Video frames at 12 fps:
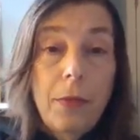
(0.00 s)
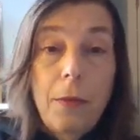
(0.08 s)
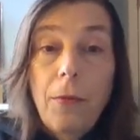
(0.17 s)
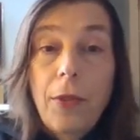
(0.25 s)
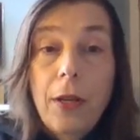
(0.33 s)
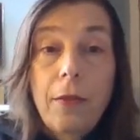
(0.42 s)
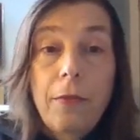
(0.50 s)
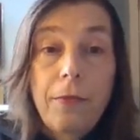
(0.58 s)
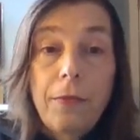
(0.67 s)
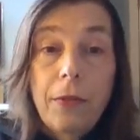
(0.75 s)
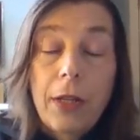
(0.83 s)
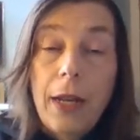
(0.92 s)
people that have
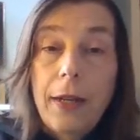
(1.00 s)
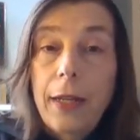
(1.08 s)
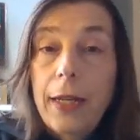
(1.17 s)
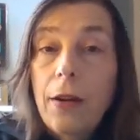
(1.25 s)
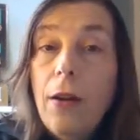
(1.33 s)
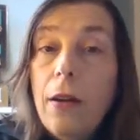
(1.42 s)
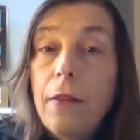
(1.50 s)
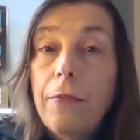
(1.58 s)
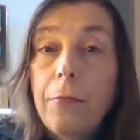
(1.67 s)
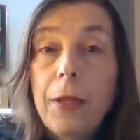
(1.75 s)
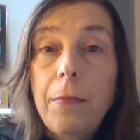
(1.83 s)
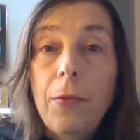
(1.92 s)
gotten laid
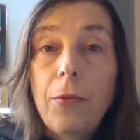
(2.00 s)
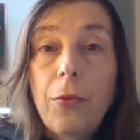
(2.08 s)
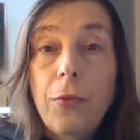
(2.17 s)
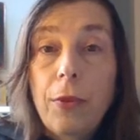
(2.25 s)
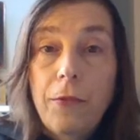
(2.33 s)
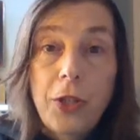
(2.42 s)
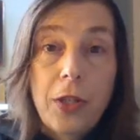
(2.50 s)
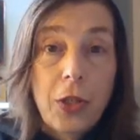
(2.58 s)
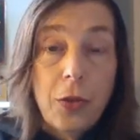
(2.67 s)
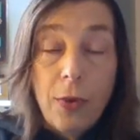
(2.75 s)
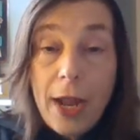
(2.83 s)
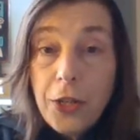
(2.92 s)
off, people who have
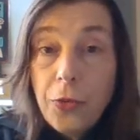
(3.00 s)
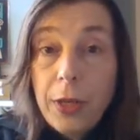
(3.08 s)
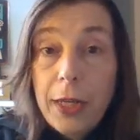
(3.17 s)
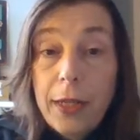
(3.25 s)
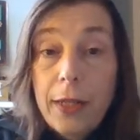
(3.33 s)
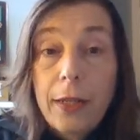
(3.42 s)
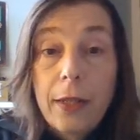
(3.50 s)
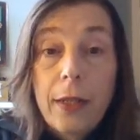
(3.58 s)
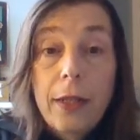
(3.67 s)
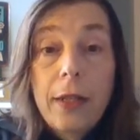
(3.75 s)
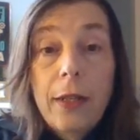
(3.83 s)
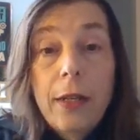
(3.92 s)
just graduated.
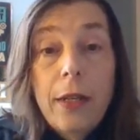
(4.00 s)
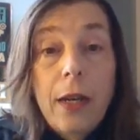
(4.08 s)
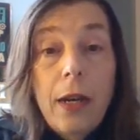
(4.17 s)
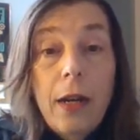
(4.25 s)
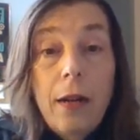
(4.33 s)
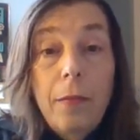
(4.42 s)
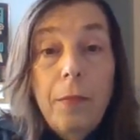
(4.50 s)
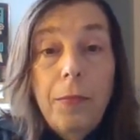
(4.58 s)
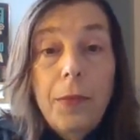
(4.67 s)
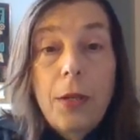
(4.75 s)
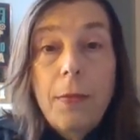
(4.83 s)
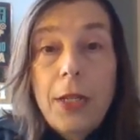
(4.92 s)

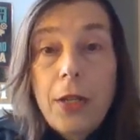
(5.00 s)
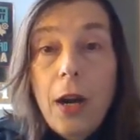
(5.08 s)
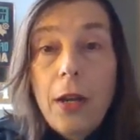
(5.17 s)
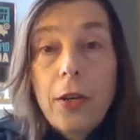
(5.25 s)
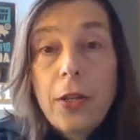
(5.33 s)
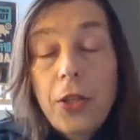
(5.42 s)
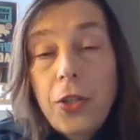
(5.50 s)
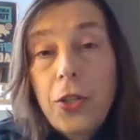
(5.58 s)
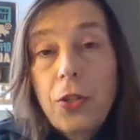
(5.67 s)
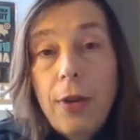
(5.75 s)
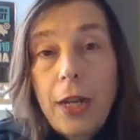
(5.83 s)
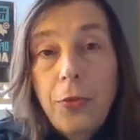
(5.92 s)
My daughter
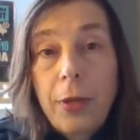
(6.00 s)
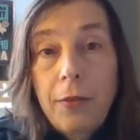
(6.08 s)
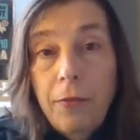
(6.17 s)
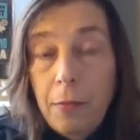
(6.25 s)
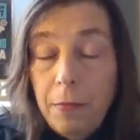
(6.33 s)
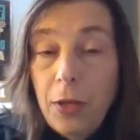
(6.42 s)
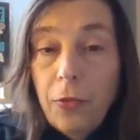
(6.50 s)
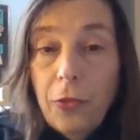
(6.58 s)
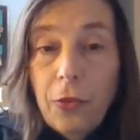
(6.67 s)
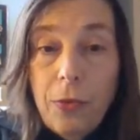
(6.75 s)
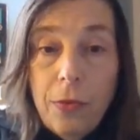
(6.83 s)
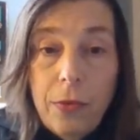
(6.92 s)
just graduated from middle
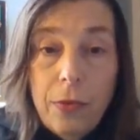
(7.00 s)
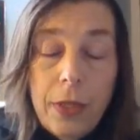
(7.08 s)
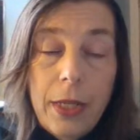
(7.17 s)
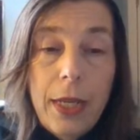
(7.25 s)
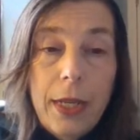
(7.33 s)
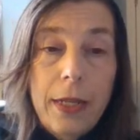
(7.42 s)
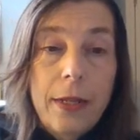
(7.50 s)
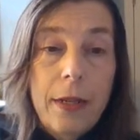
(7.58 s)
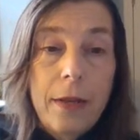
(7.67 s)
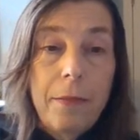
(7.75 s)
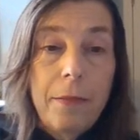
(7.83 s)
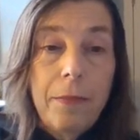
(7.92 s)
school, and
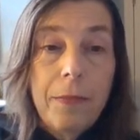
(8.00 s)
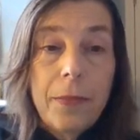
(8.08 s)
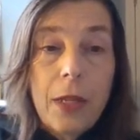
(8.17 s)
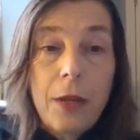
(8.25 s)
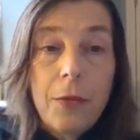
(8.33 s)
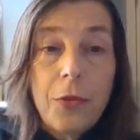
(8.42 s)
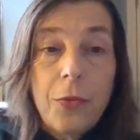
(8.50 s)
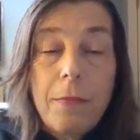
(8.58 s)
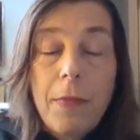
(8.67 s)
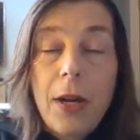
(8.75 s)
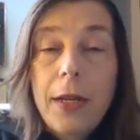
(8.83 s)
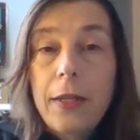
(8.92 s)
I was
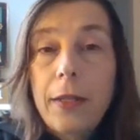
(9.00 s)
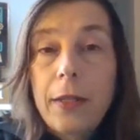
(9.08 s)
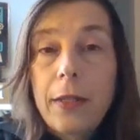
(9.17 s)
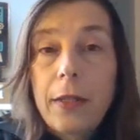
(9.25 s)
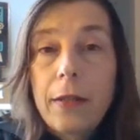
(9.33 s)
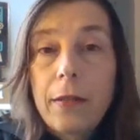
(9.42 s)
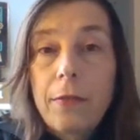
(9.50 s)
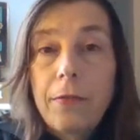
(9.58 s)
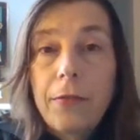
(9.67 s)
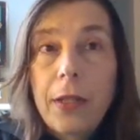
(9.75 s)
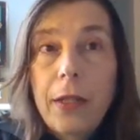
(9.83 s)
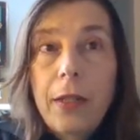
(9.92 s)
reminded
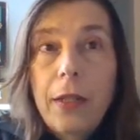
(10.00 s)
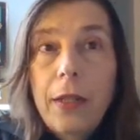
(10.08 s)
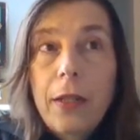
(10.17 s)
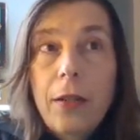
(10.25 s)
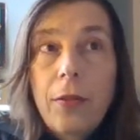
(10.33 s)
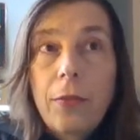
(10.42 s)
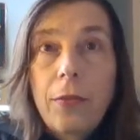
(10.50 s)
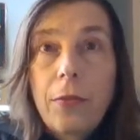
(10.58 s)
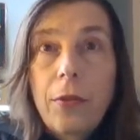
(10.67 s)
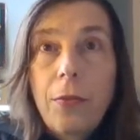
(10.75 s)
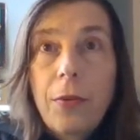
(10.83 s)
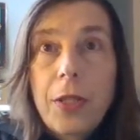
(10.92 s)
of, the
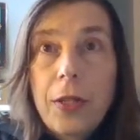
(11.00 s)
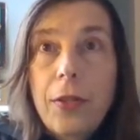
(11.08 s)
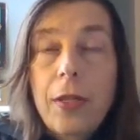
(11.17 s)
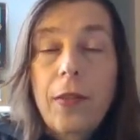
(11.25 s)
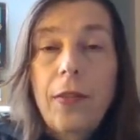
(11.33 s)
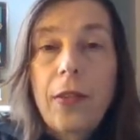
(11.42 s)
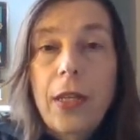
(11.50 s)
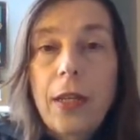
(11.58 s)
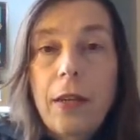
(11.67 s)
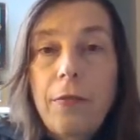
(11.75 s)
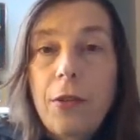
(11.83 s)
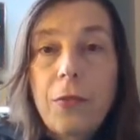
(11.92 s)

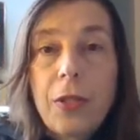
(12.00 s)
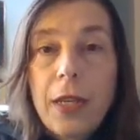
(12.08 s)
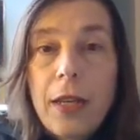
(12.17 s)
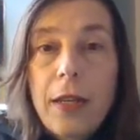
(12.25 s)
resiliency of those